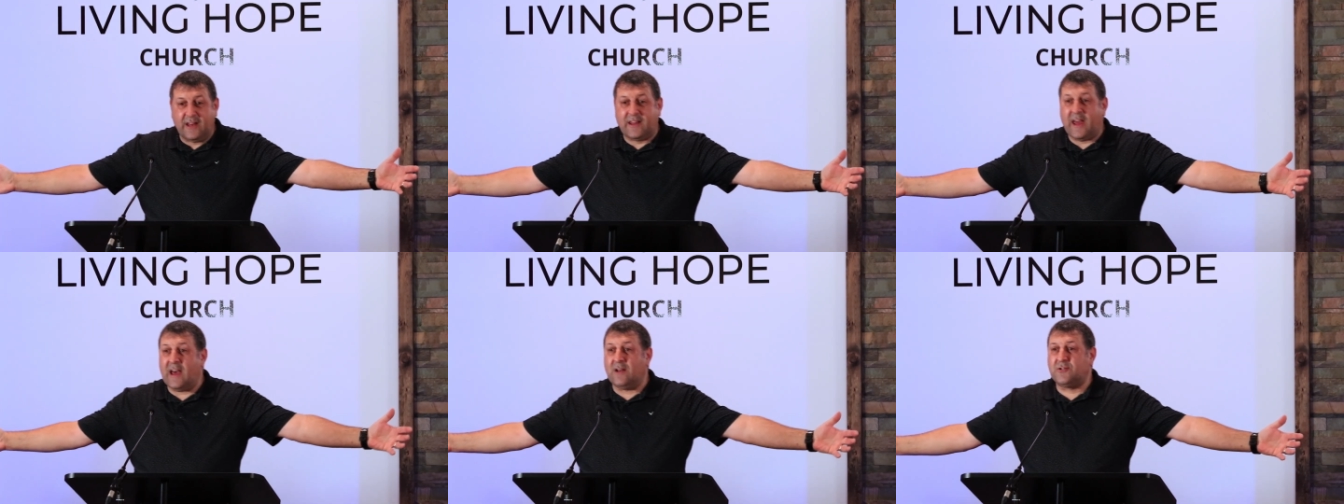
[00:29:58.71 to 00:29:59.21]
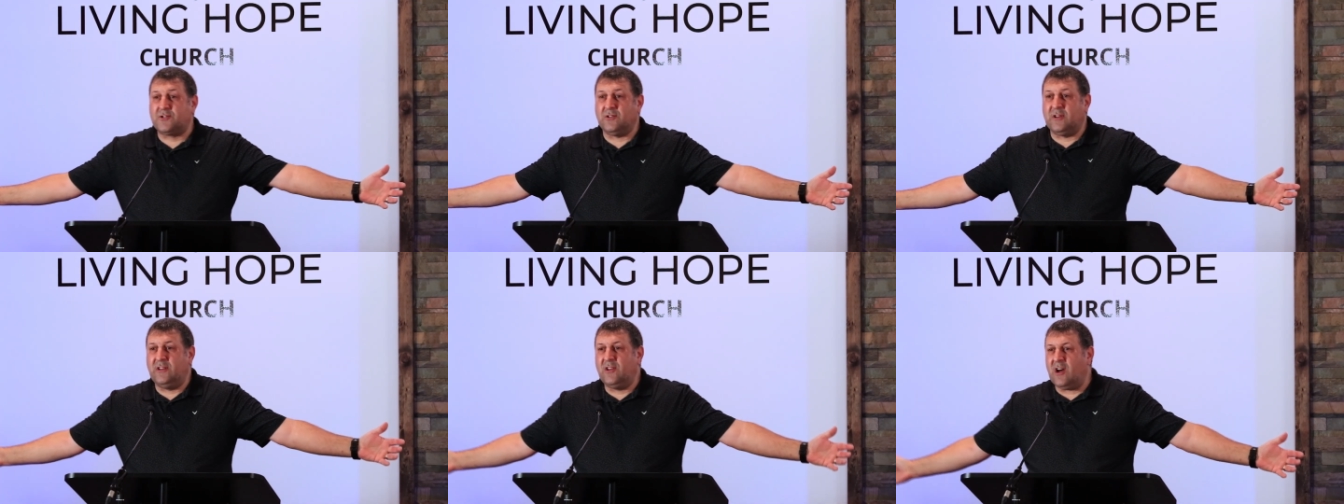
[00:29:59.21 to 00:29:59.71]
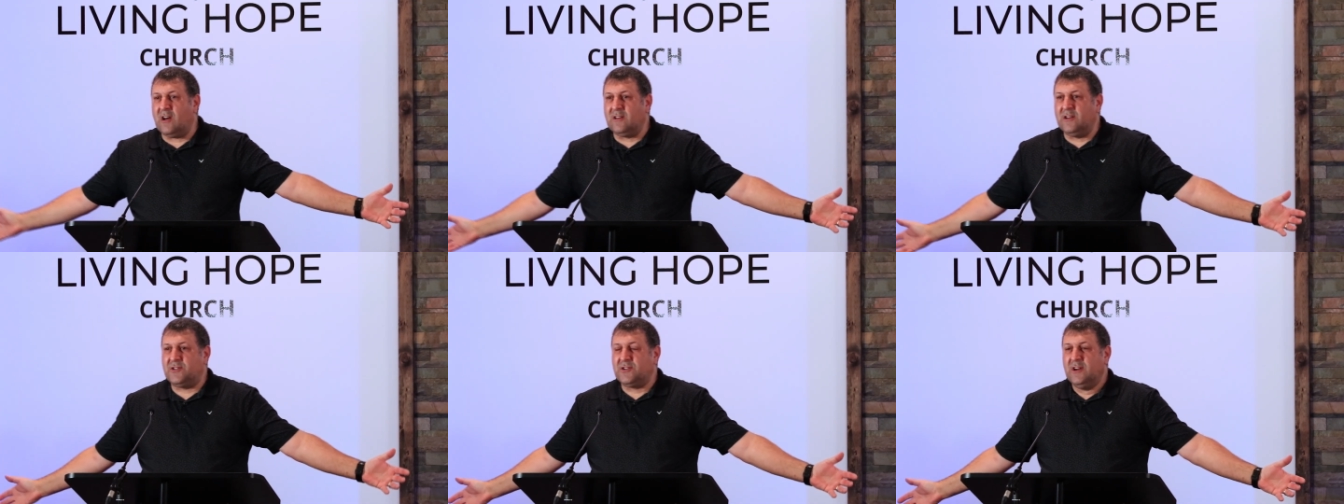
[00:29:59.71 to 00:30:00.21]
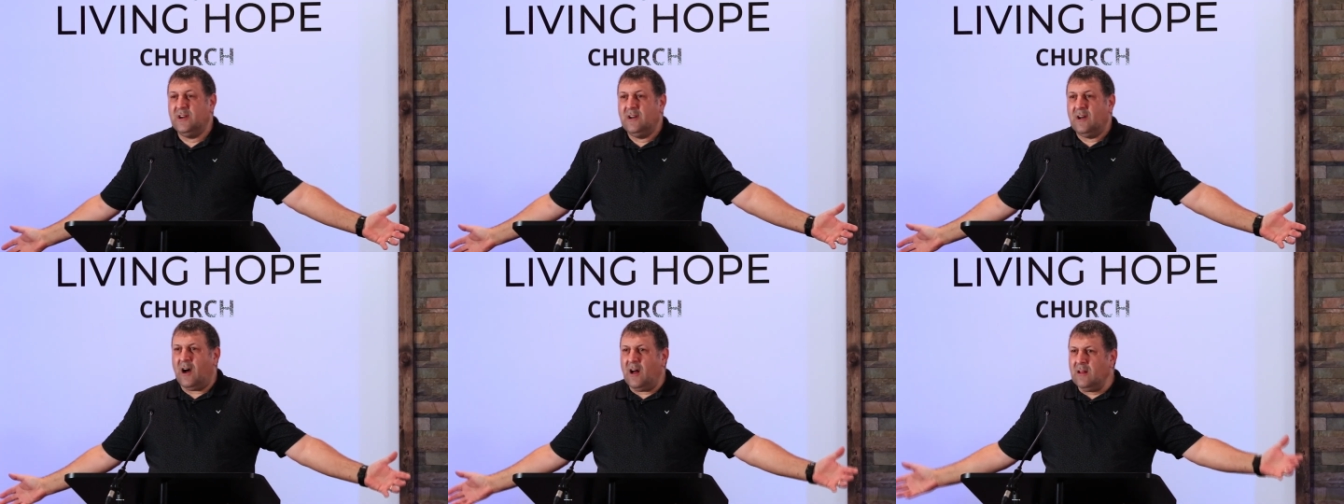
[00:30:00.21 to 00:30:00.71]
and counsel and knowledge.
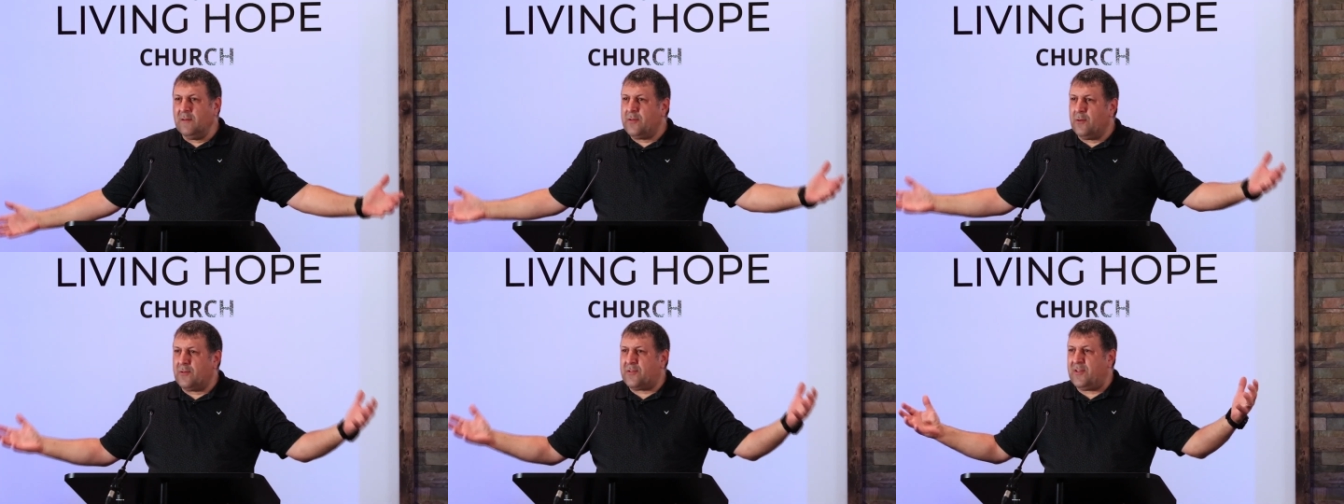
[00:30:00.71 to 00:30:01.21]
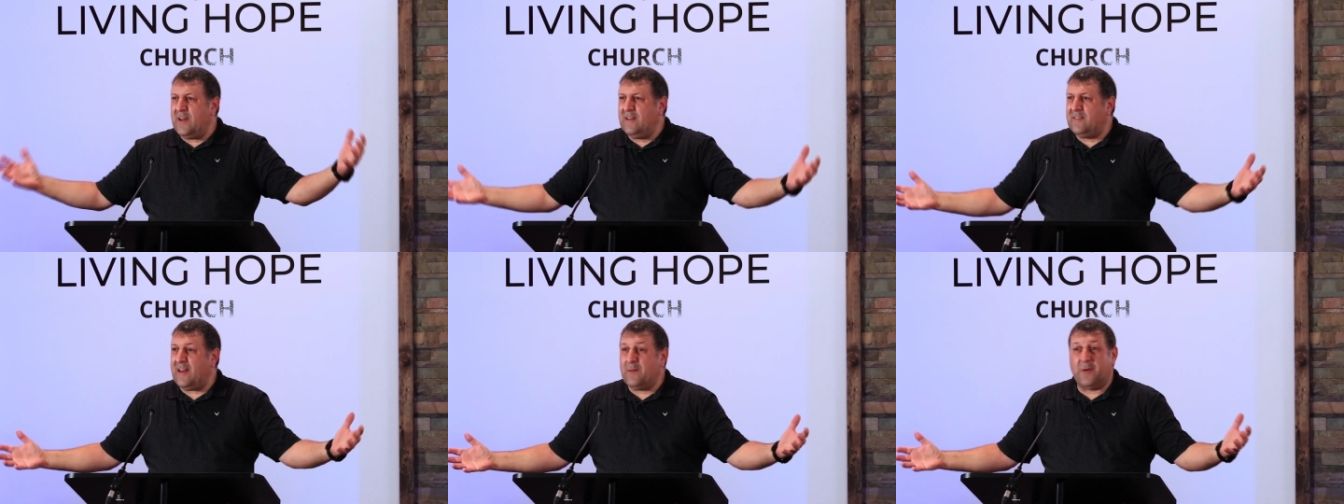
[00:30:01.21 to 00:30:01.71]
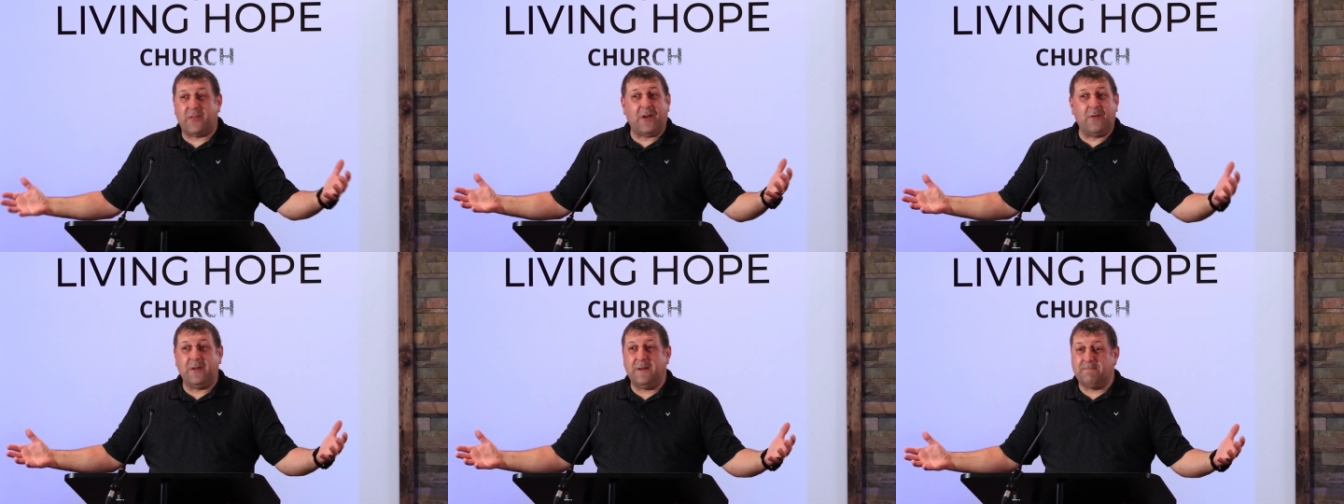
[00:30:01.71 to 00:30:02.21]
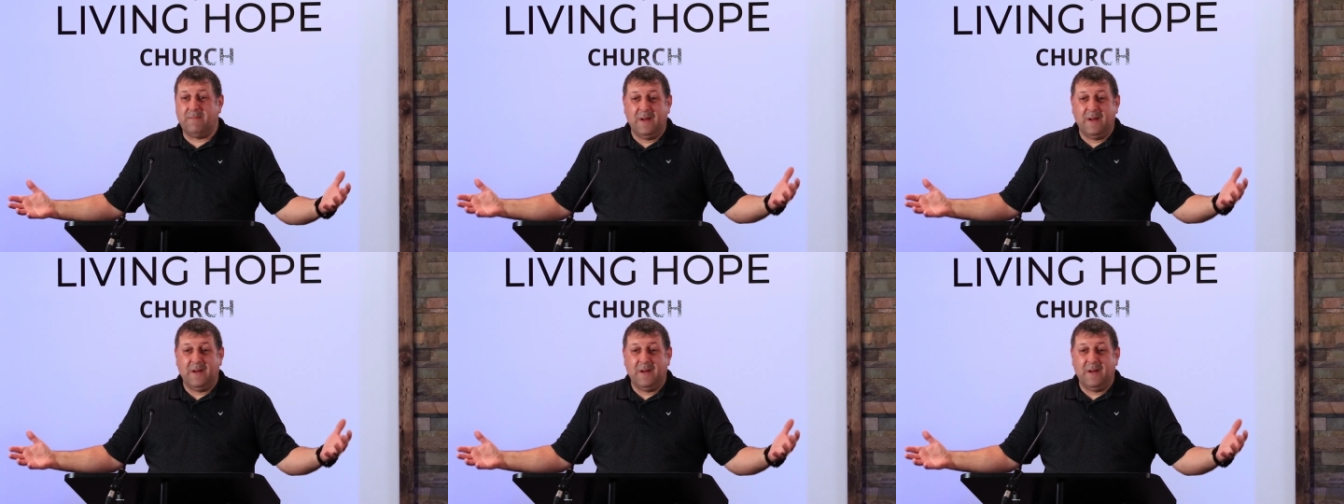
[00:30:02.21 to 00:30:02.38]
All of those things that without Him,